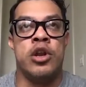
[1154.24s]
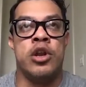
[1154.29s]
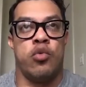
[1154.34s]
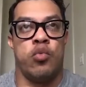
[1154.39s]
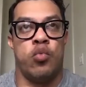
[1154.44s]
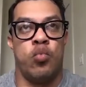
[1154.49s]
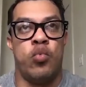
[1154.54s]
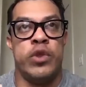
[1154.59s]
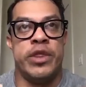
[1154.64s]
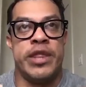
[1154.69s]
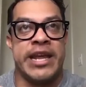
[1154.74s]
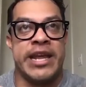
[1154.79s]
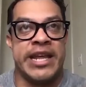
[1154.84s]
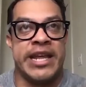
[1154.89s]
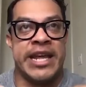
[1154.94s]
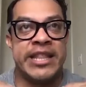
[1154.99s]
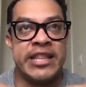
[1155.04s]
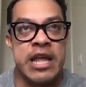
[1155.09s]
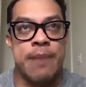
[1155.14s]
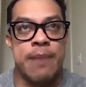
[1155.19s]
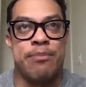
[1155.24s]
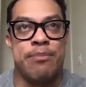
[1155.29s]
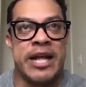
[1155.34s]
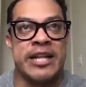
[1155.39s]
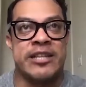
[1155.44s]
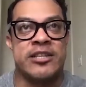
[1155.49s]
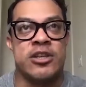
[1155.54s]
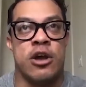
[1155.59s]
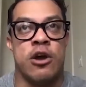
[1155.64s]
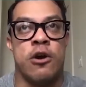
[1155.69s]
you know when they hit
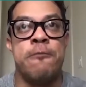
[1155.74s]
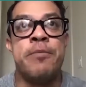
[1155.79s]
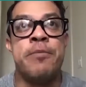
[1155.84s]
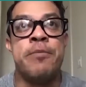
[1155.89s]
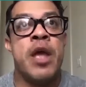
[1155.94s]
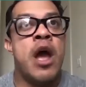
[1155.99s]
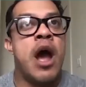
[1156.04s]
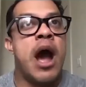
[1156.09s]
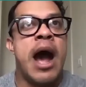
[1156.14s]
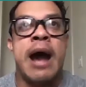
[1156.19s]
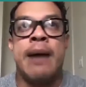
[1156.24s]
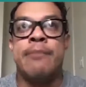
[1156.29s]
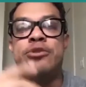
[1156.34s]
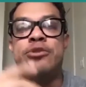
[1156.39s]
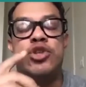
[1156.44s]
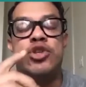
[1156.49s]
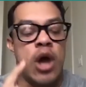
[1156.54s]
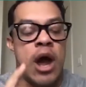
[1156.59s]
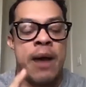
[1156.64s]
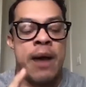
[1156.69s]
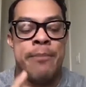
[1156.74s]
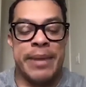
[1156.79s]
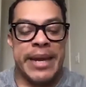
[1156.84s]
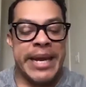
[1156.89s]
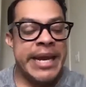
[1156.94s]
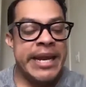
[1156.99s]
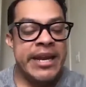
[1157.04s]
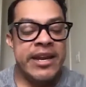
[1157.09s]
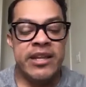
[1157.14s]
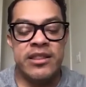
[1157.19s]
that plateau i'm
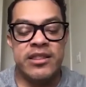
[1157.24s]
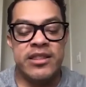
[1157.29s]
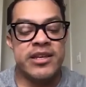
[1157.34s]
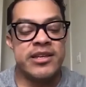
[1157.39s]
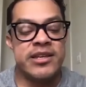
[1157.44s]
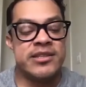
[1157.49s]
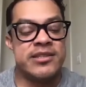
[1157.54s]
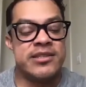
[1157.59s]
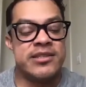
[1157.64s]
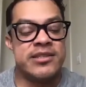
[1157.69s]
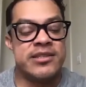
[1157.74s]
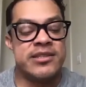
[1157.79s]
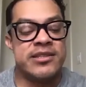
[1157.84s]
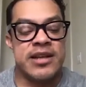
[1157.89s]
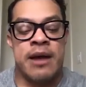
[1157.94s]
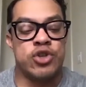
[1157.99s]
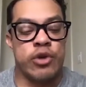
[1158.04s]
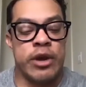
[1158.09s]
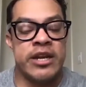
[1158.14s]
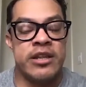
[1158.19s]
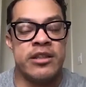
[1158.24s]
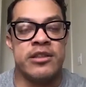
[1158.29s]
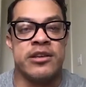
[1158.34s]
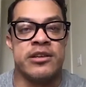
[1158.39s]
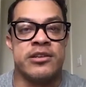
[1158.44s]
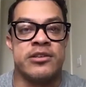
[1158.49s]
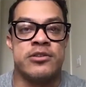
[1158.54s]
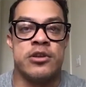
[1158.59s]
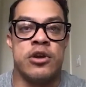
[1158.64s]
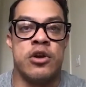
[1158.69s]
i'm eating this i'm
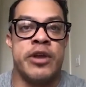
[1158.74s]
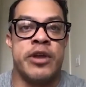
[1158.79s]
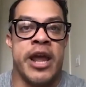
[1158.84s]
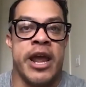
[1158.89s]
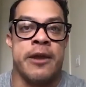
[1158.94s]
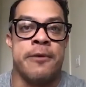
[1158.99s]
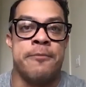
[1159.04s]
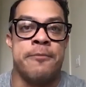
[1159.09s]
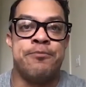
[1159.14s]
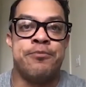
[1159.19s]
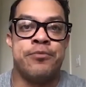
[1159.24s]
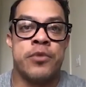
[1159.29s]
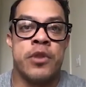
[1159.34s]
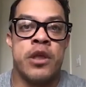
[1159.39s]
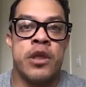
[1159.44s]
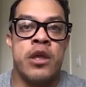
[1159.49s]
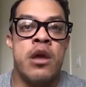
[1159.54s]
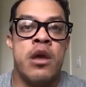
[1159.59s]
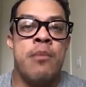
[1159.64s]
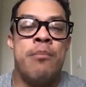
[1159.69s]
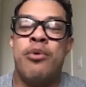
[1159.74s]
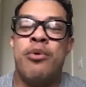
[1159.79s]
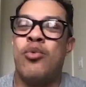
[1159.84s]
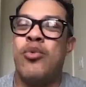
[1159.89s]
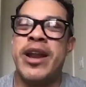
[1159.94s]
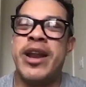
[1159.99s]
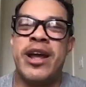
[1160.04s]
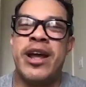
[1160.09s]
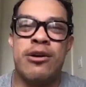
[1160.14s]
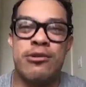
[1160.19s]
training this okay
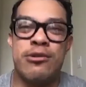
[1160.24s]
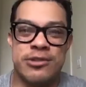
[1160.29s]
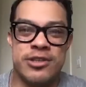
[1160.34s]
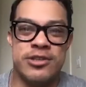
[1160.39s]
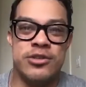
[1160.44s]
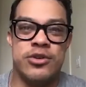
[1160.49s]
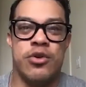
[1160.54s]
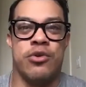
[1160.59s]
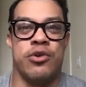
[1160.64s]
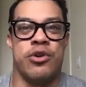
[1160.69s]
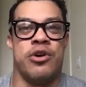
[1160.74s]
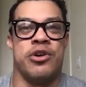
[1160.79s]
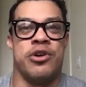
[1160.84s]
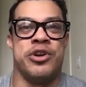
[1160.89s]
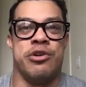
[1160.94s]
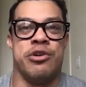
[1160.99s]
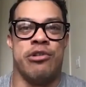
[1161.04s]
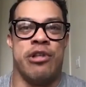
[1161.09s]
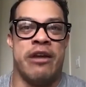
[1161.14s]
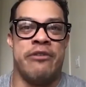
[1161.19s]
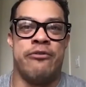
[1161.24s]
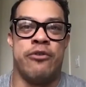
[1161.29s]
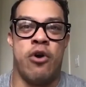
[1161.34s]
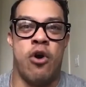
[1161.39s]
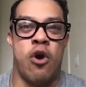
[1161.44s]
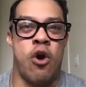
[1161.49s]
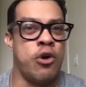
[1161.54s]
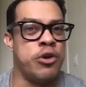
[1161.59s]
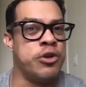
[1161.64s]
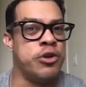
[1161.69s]
but what else is going on in your
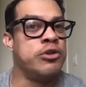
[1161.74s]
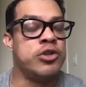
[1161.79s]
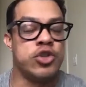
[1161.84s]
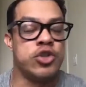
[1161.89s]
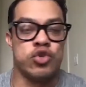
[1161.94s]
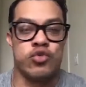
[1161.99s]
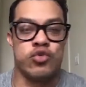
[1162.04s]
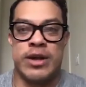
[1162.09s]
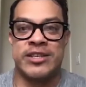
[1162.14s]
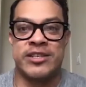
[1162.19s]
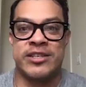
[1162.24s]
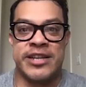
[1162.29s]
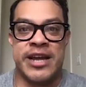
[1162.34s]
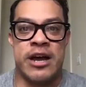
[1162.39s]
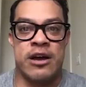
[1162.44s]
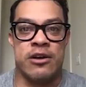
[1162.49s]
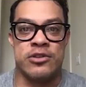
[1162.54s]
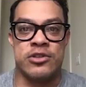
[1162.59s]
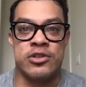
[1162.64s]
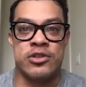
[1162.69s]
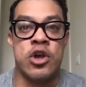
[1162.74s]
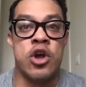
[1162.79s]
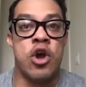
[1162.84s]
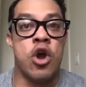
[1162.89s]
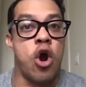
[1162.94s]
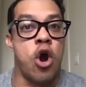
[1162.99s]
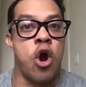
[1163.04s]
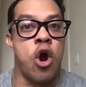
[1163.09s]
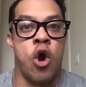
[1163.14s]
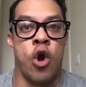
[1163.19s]
life? Are you stressed
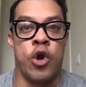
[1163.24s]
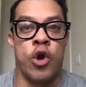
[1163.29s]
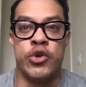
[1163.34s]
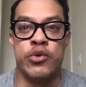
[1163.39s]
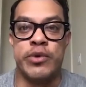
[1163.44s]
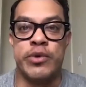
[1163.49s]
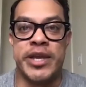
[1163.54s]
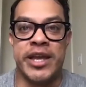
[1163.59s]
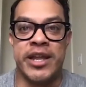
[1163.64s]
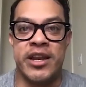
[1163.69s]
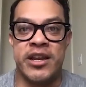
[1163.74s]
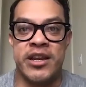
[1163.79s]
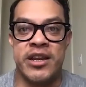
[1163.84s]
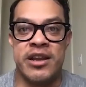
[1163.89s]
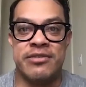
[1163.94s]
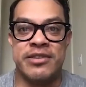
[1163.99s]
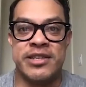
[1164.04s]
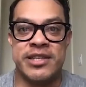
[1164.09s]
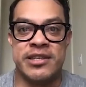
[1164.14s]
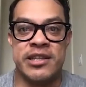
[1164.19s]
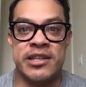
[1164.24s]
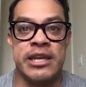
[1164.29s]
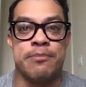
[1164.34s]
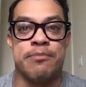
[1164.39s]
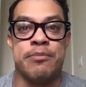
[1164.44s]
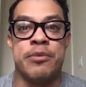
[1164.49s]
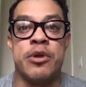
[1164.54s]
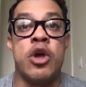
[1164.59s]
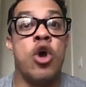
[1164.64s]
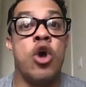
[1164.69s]
out? Are you getting enough
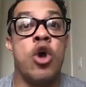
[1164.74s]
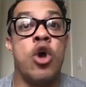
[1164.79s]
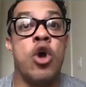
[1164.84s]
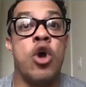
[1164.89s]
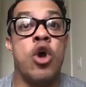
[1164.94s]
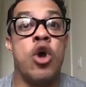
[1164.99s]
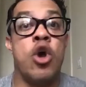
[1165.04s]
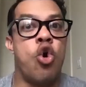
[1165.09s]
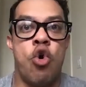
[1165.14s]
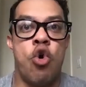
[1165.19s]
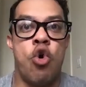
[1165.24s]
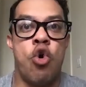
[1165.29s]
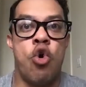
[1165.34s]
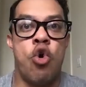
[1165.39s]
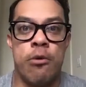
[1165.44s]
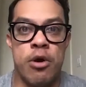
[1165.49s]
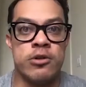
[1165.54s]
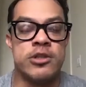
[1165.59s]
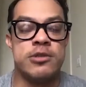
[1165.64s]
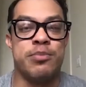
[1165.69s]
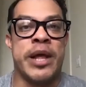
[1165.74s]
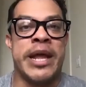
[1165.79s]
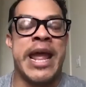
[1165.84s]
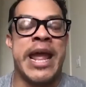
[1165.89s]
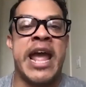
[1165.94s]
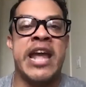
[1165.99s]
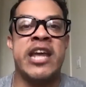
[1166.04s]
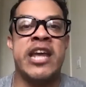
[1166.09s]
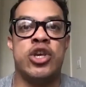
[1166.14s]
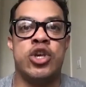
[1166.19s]
sleep?
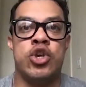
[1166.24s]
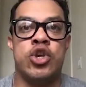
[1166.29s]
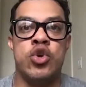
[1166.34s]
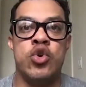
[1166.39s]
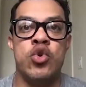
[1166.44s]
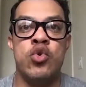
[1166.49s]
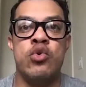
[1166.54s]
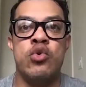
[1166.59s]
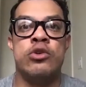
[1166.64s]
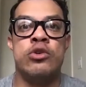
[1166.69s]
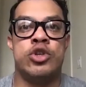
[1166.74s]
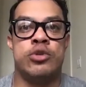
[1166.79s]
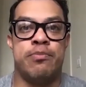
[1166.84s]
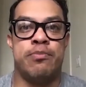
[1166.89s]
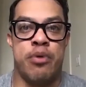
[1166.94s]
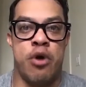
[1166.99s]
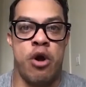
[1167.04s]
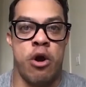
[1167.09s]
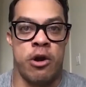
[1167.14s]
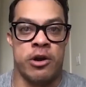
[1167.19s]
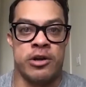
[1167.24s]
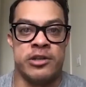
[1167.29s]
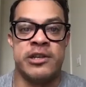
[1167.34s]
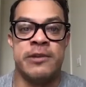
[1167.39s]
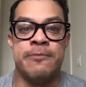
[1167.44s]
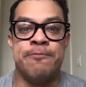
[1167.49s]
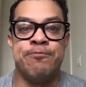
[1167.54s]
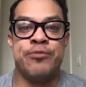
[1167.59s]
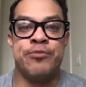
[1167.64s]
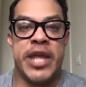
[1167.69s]
Hormones play a huge
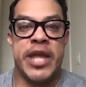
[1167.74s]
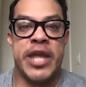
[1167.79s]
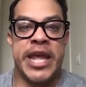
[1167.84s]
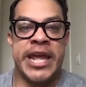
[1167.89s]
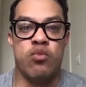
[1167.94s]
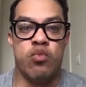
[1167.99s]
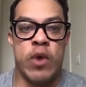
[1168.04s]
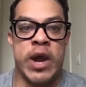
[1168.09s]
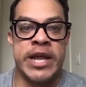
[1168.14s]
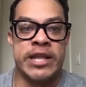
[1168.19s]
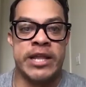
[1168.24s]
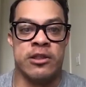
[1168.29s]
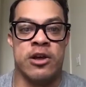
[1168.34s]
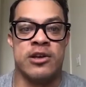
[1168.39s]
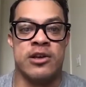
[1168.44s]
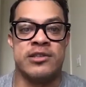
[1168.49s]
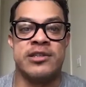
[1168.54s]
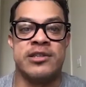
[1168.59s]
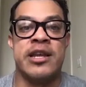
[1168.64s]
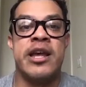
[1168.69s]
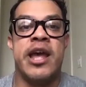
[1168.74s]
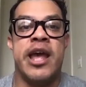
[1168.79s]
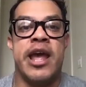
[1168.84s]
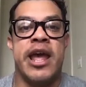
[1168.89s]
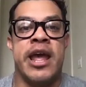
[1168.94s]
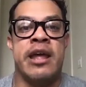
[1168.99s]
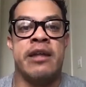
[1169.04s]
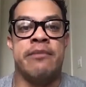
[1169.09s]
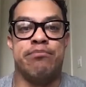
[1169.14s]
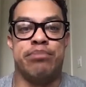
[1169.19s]
part in weight
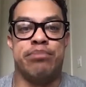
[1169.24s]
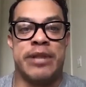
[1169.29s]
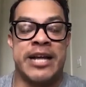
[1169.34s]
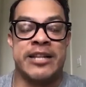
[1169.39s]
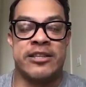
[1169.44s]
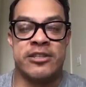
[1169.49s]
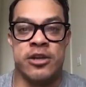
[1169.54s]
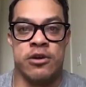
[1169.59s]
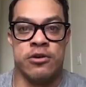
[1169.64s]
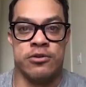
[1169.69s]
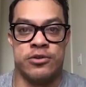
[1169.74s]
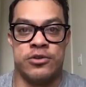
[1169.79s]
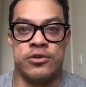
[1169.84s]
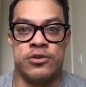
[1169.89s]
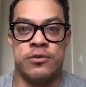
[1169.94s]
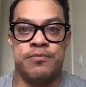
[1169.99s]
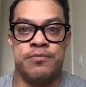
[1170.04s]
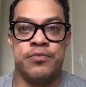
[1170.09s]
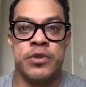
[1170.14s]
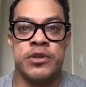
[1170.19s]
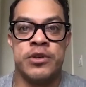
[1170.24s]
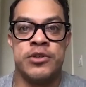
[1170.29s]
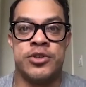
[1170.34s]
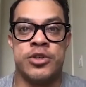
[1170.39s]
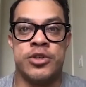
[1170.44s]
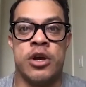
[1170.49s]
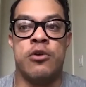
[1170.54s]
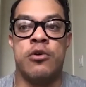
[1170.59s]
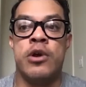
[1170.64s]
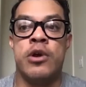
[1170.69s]
loss and plateaus.
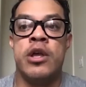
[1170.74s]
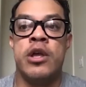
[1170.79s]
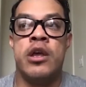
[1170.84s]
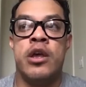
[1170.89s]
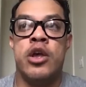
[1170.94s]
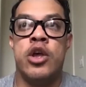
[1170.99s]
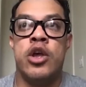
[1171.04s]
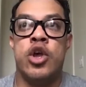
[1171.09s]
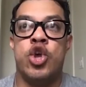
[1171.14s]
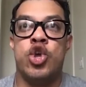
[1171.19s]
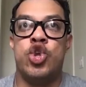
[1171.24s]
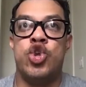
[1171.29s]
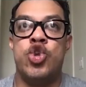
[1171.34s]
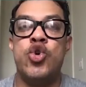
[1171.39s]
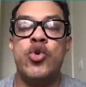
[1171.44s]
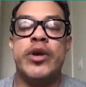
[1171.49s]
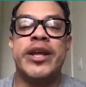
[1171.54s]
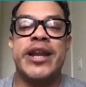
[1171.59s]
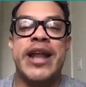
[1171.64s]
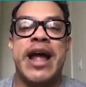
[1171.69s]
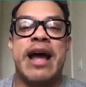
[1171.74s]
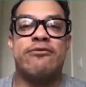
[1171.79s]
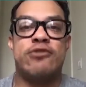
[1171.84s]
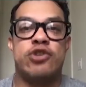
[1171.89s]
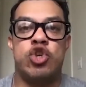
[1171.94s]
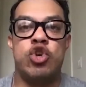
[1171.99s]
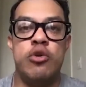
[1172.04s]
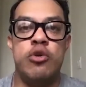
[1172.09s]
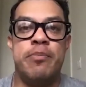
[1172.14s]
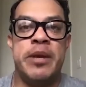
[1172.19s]
So you can
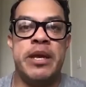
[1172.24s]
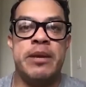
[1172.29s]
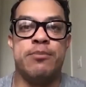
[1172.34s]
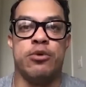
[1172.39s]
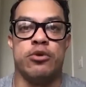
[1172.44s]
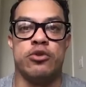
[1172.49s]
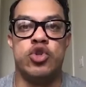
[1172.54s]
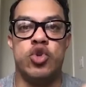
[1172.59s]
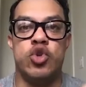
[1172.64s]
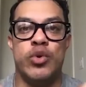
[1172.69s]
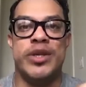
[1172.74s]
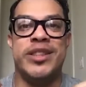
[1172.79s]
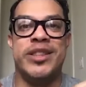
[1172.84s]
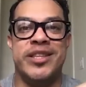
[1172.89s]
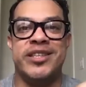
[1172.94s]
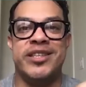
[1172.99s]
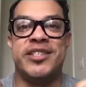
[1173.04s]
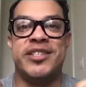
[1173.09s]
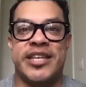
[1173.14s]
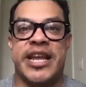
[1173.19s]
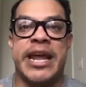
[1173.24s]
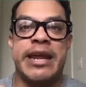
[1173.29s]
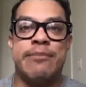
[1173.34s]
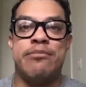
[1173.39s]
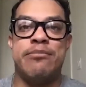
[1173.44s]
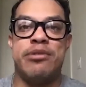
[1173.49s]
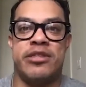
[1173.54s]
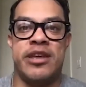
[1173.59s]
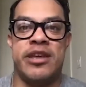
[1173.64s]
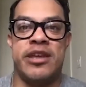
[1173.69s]
have two people doing the
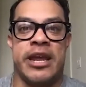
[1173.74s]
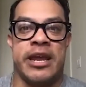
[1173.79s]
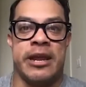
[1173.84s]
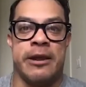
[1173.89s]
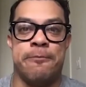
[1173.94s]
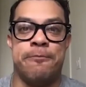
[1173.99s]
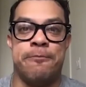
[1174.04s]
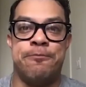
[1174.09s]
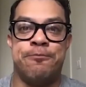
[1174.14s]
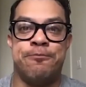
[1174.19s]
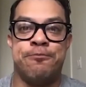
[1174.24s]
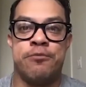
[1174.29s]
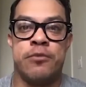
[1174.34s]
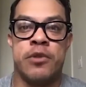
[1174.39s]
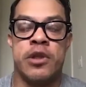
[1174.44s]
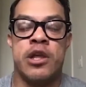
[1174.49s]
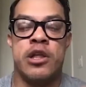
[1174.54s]
same thing,